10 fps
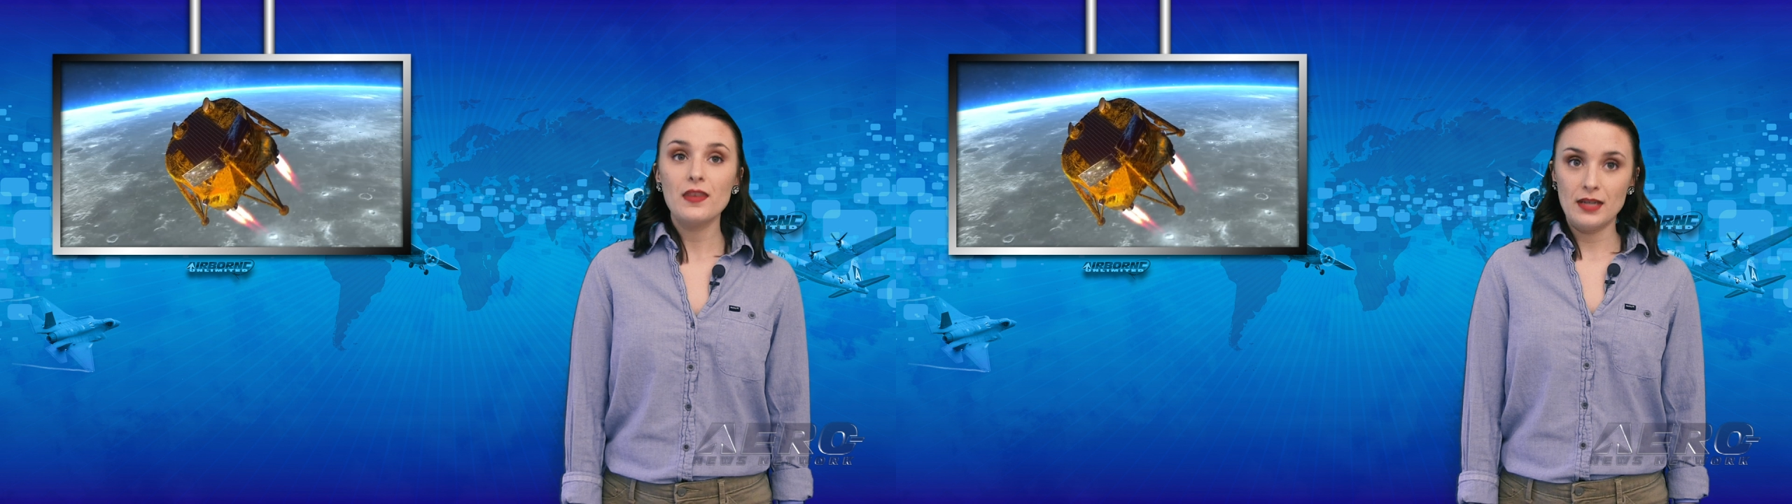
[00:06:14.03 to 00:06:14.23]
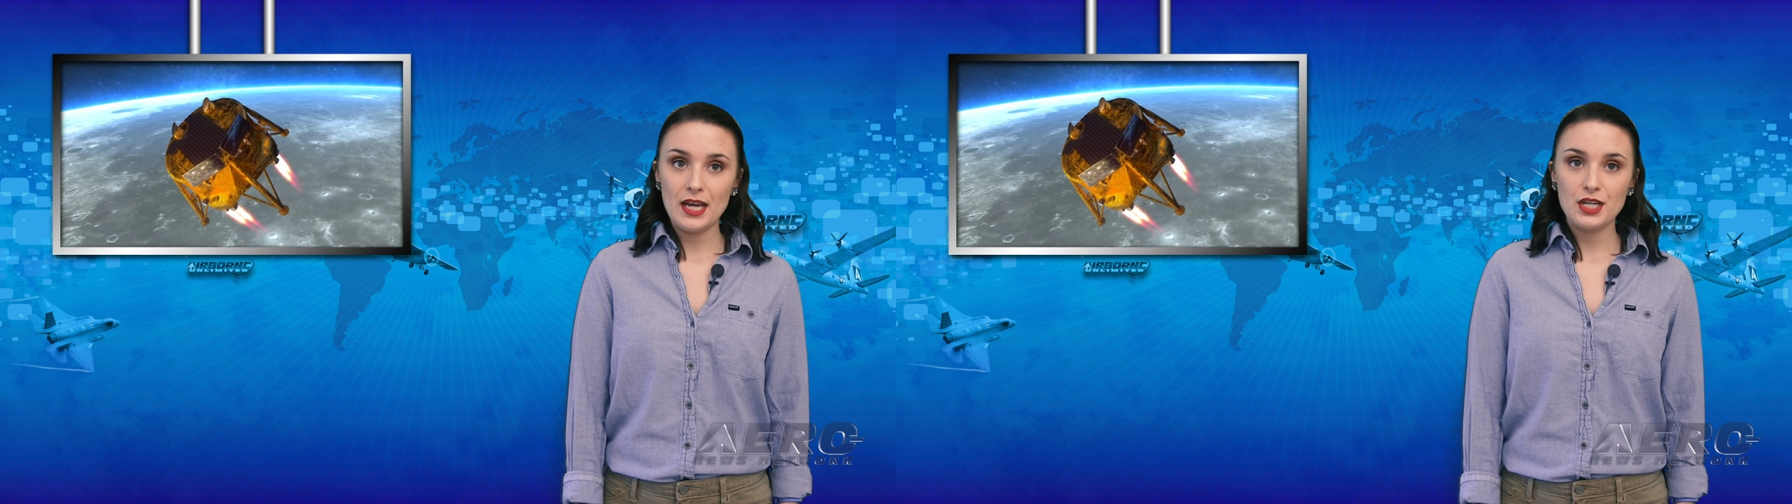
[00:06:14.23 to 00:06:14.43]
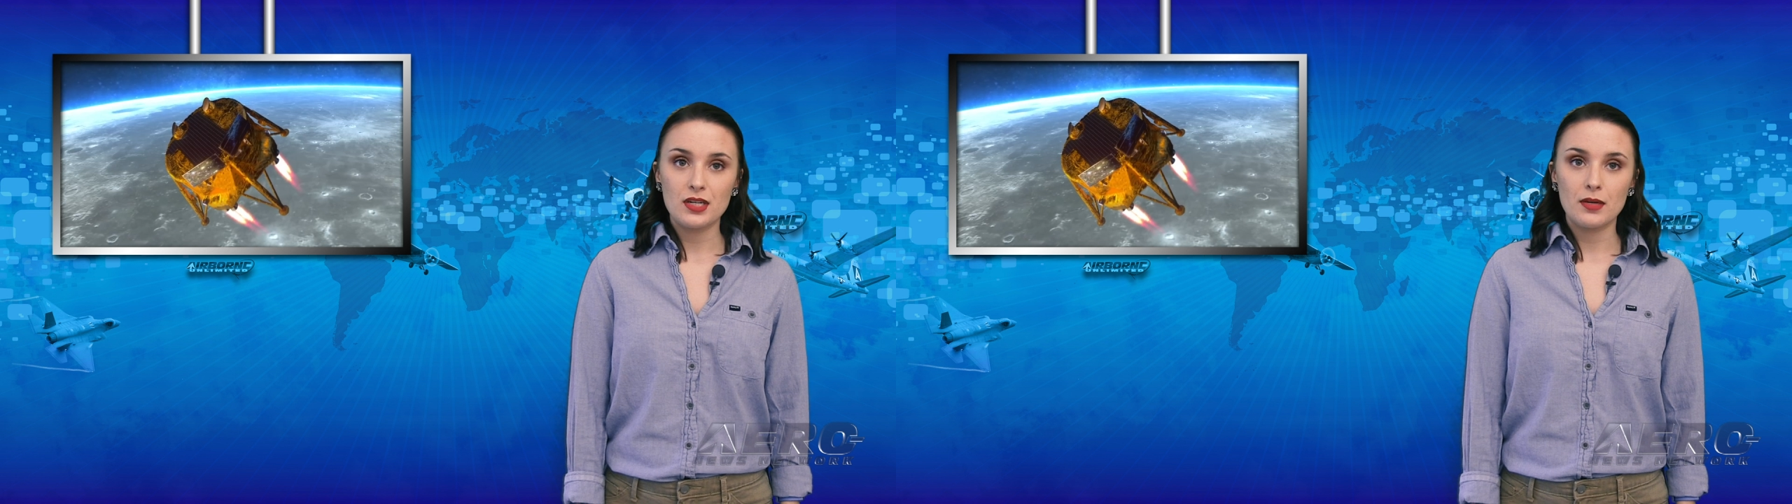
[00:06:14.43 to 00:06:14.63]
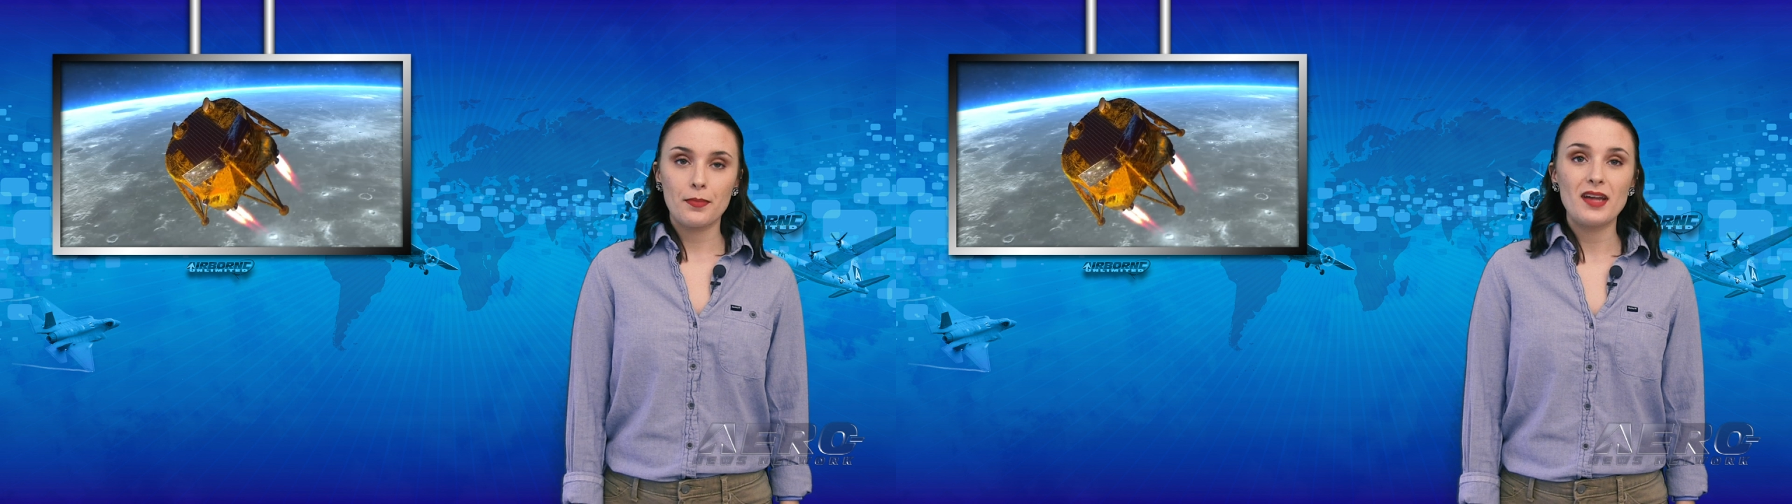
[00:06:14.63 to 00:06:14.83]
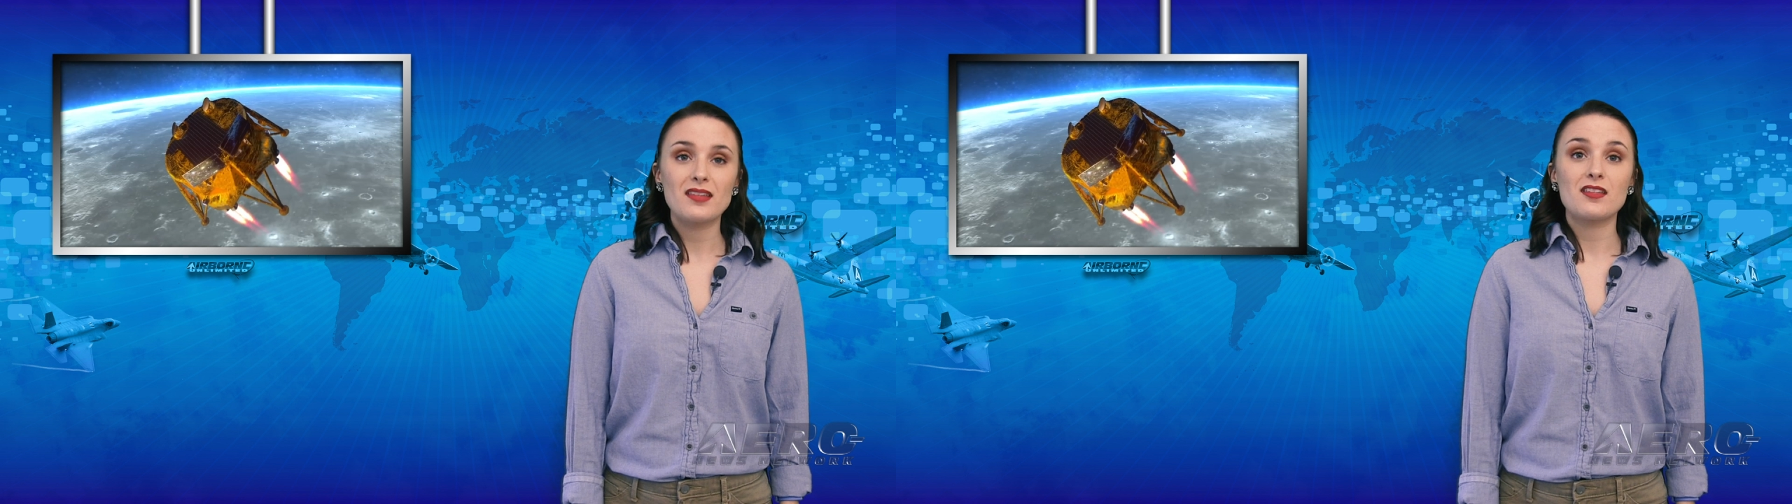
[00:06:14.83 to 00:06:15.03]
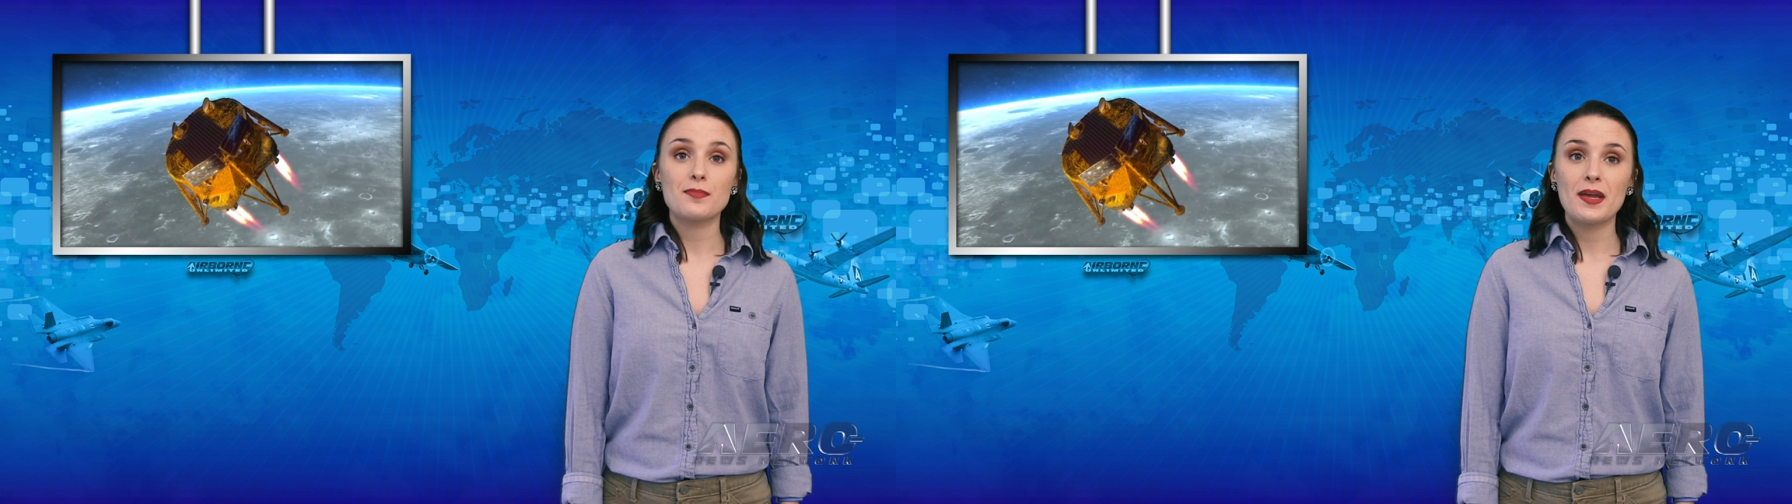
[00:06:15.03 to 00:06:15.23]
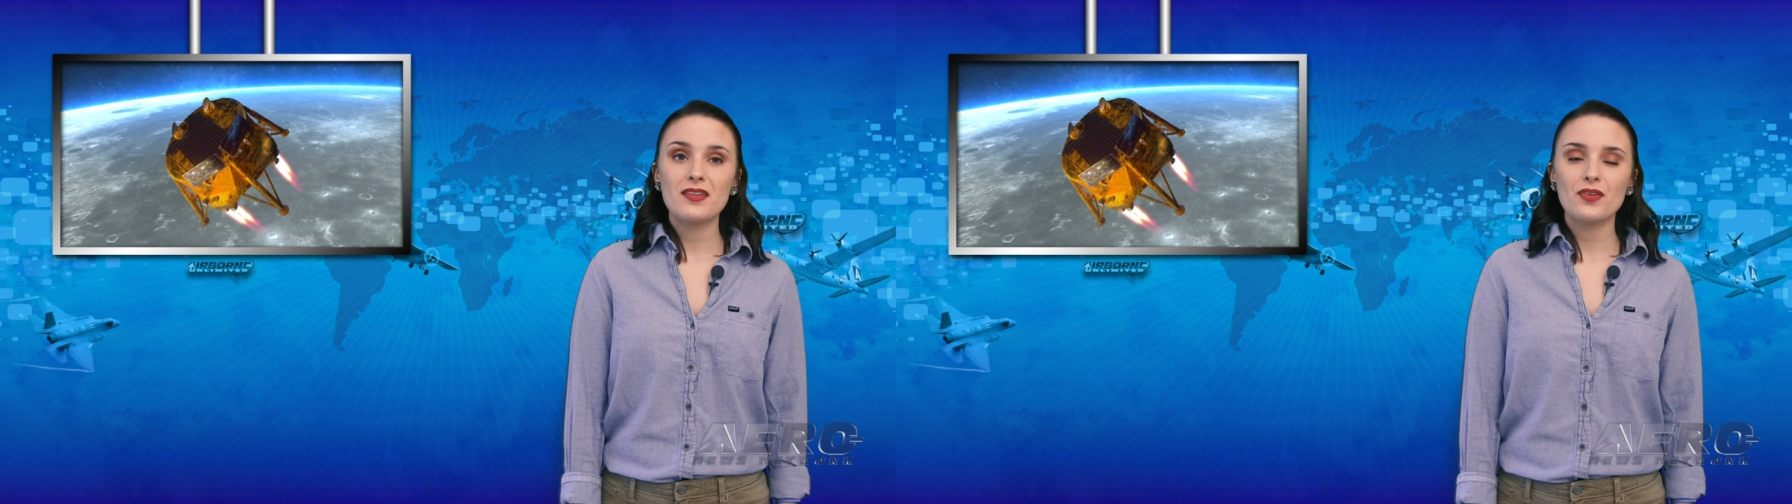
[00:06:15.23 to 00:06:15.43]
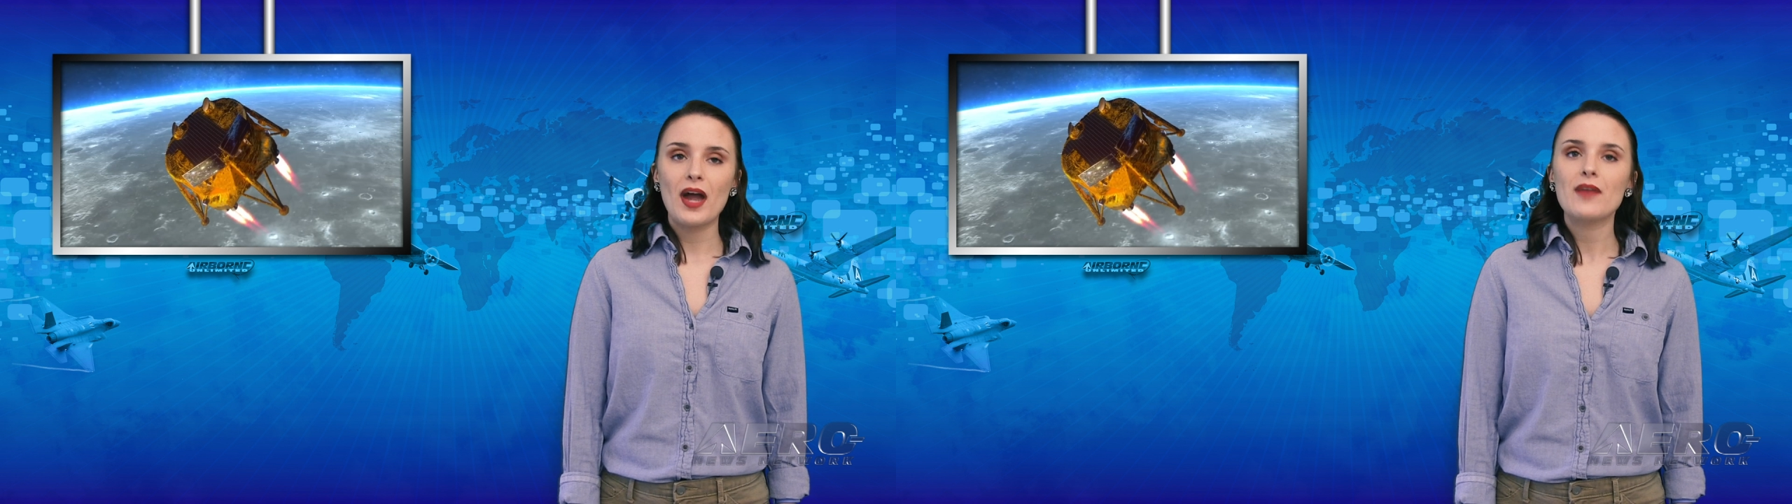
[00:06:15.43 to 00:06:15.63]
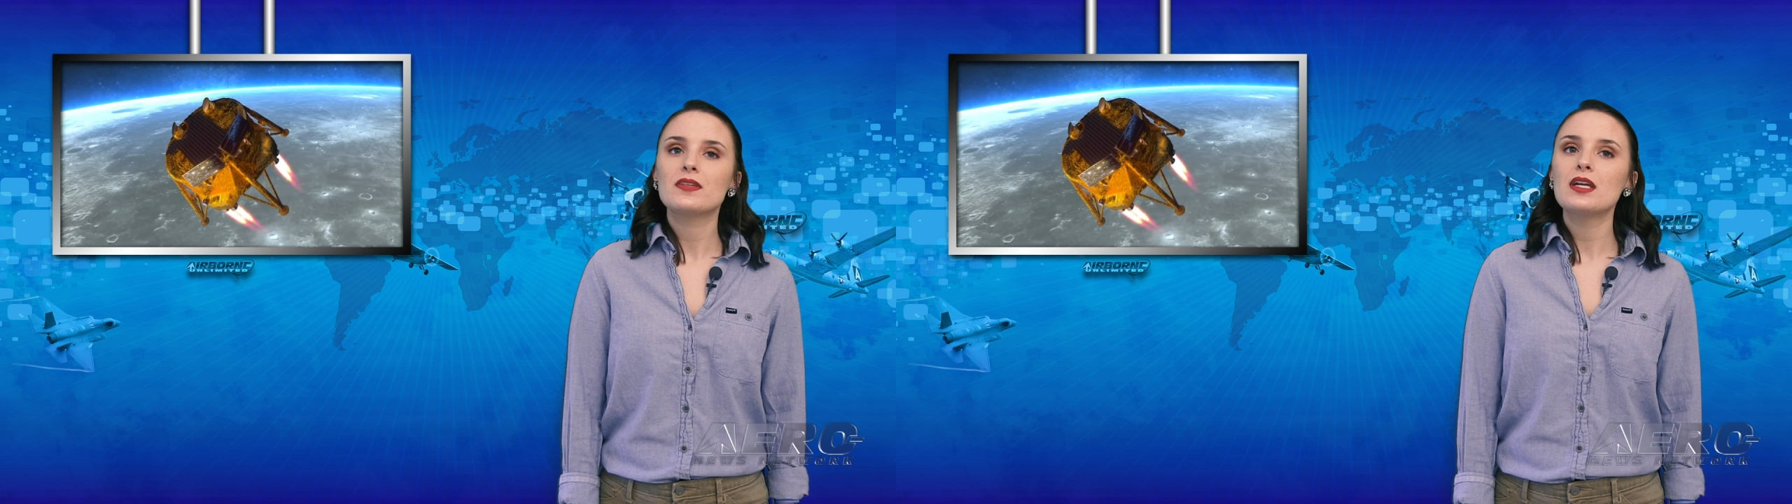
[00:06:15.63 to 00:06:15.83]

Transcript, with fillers: nation to place a spacecraft